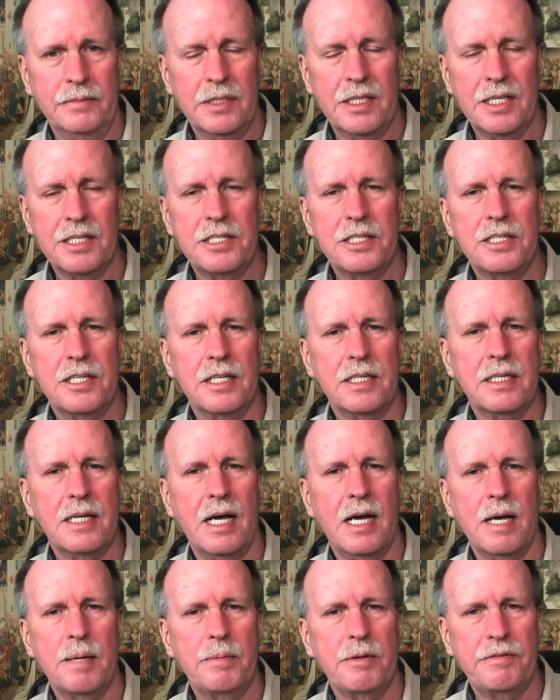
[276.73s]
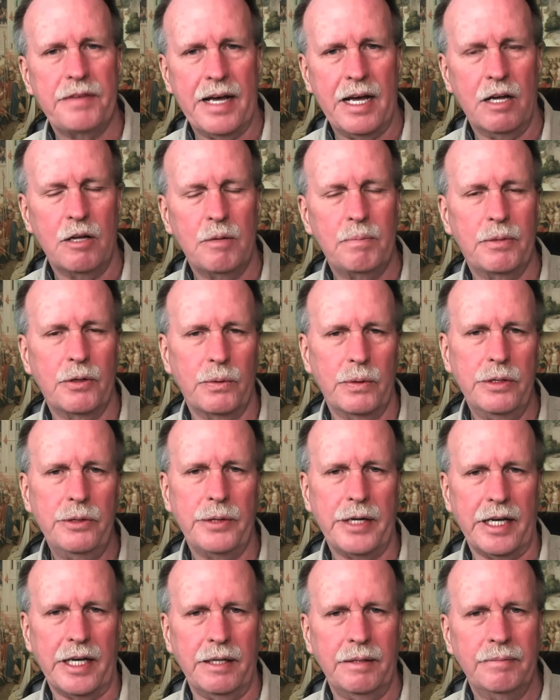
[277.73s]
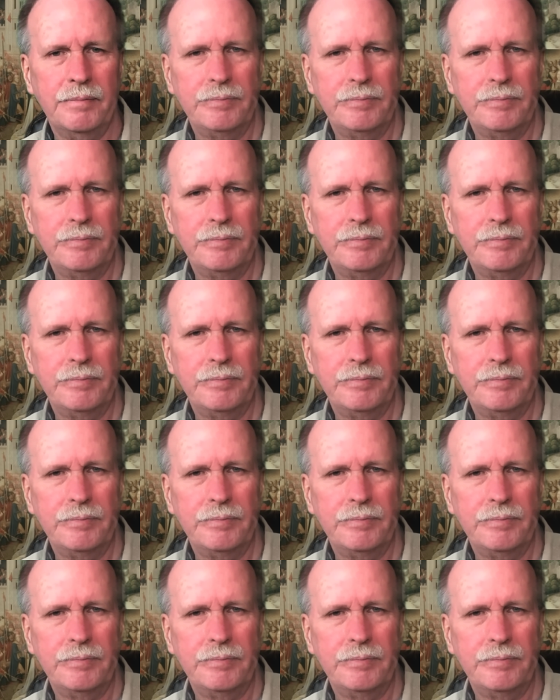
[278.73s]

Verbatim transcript: This is the time of al-Biruni.